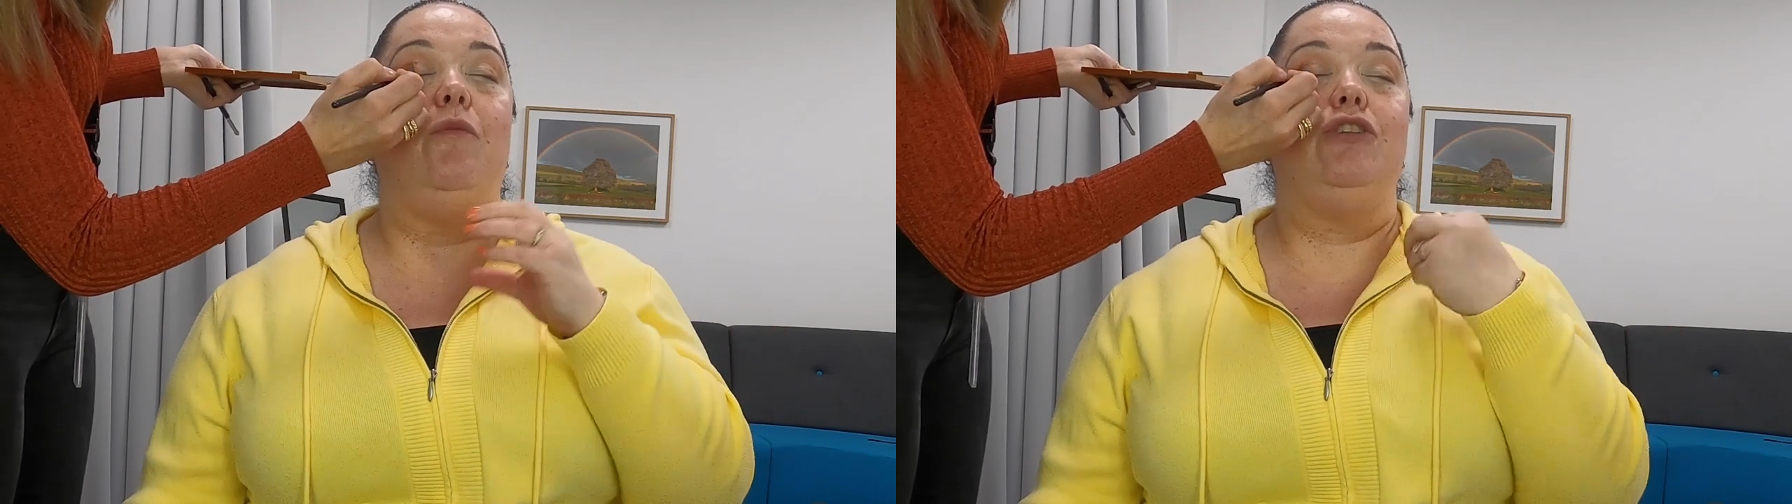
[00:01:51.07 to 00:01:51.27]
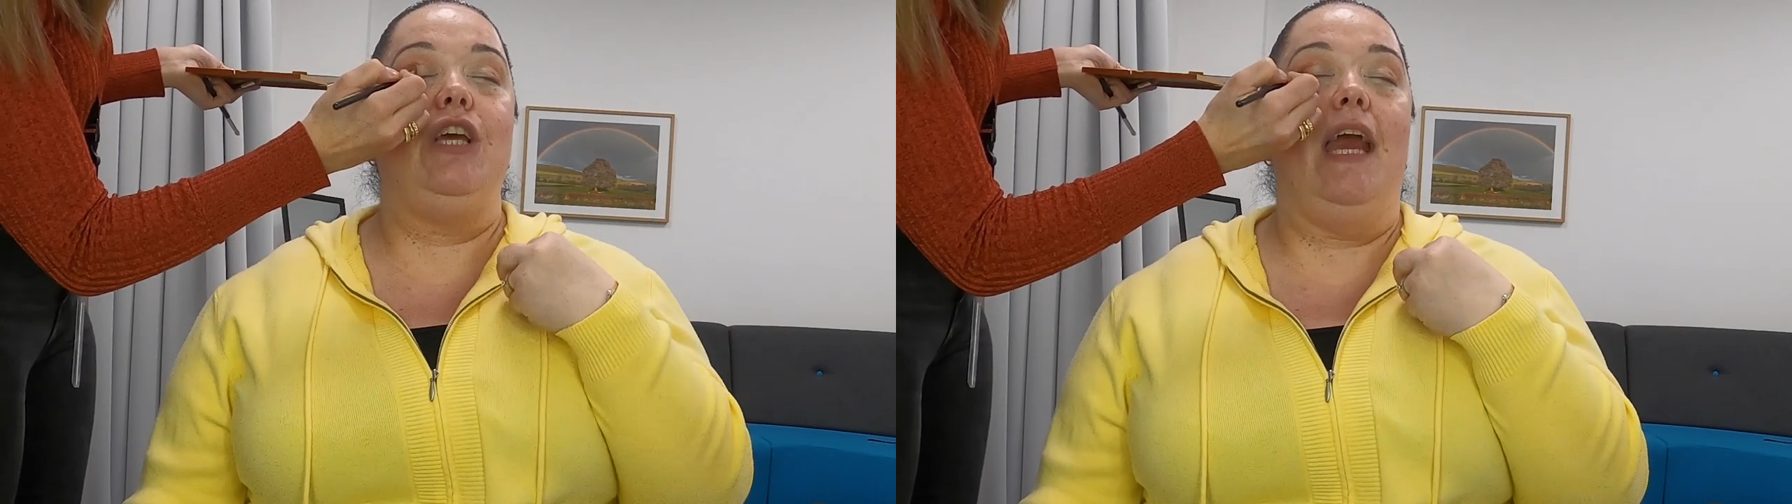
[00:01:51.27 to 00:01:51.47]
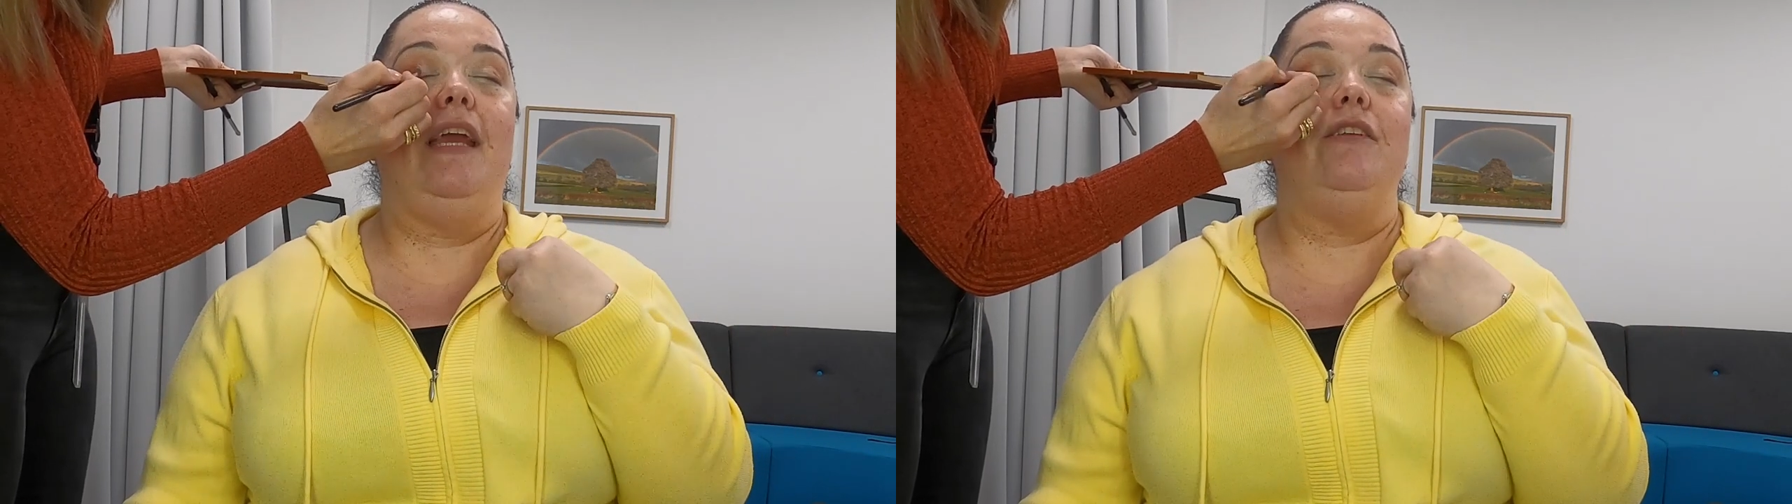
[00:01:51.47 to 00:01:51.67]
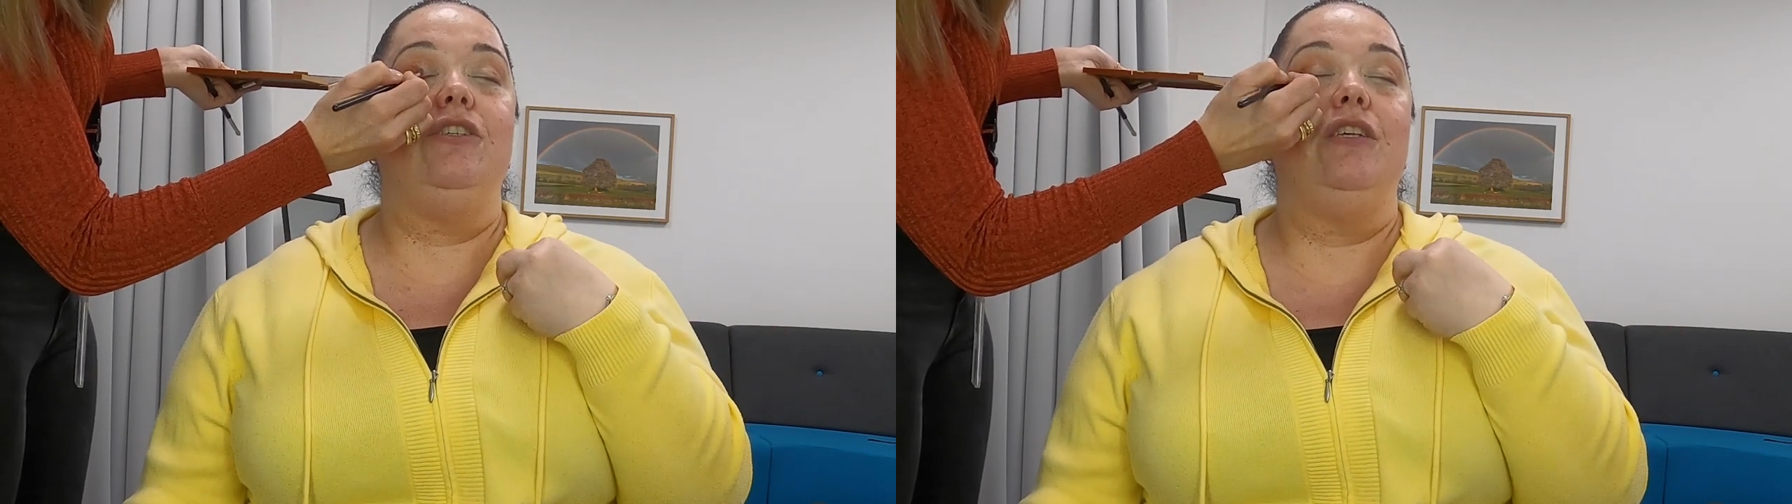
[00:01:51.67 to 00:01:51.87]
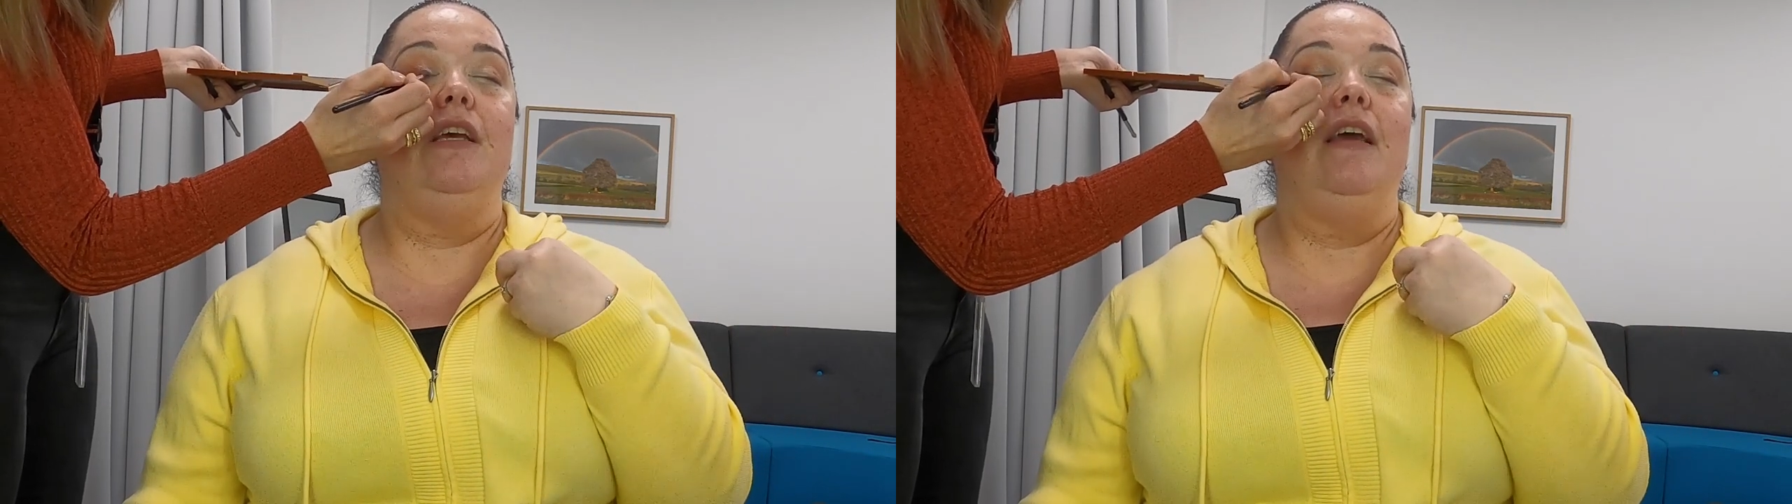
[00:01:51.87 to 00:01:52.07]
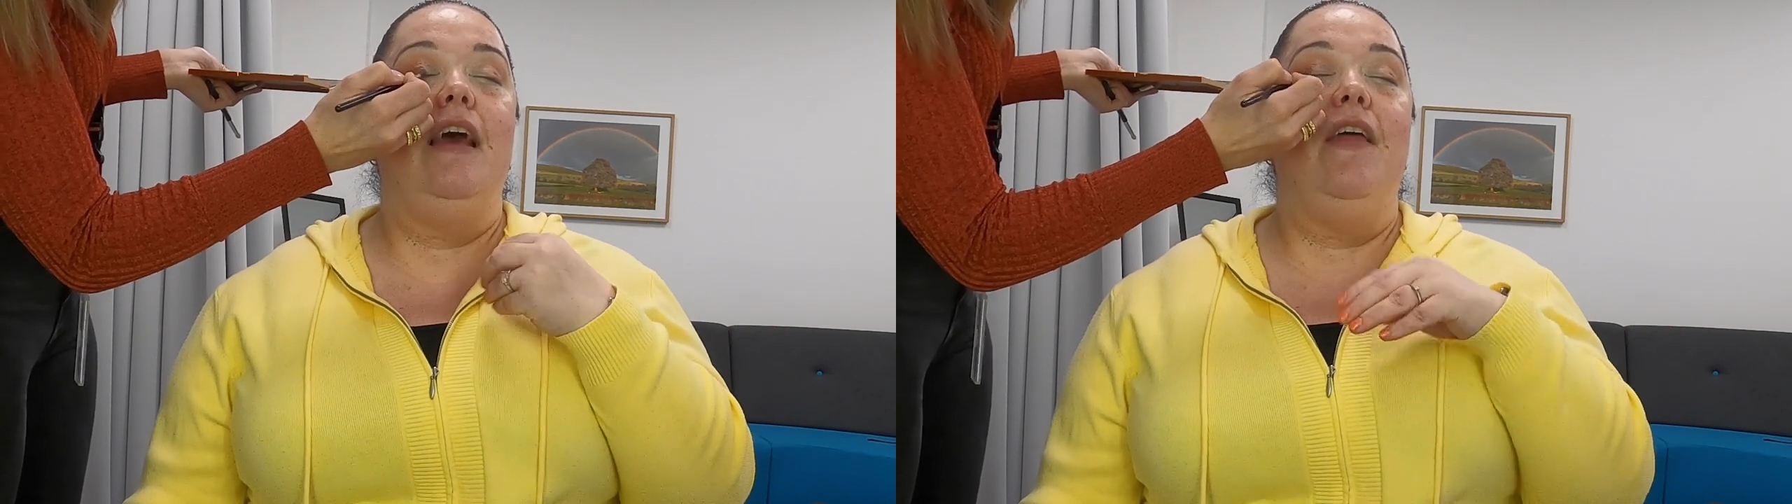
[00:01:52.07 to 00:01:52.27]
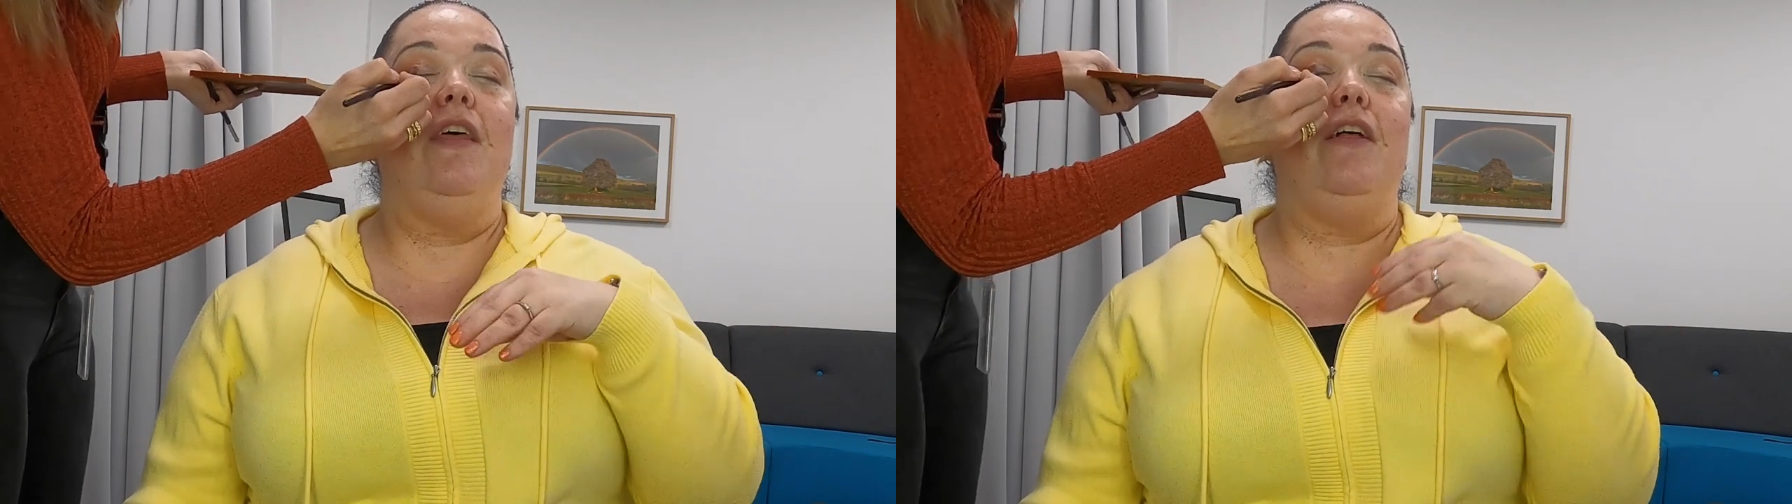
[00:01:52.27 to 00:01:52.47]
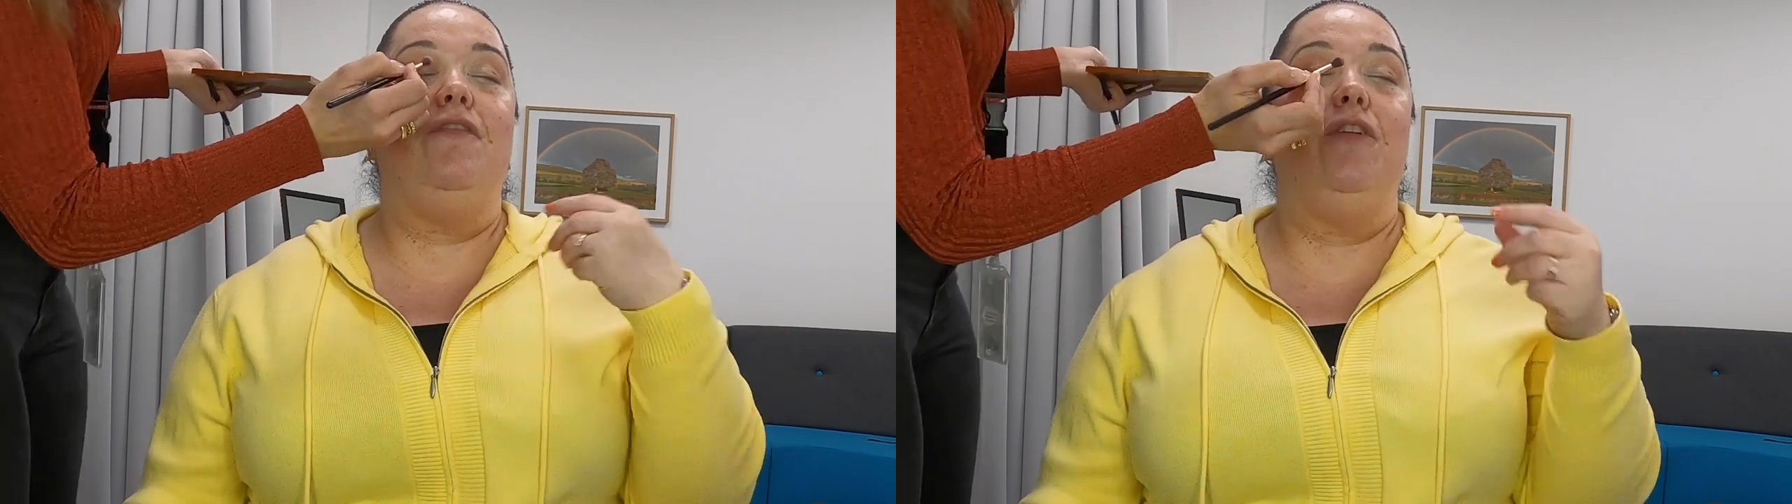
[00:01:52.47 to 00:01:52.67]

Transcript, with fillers: and we'll change. Then I'll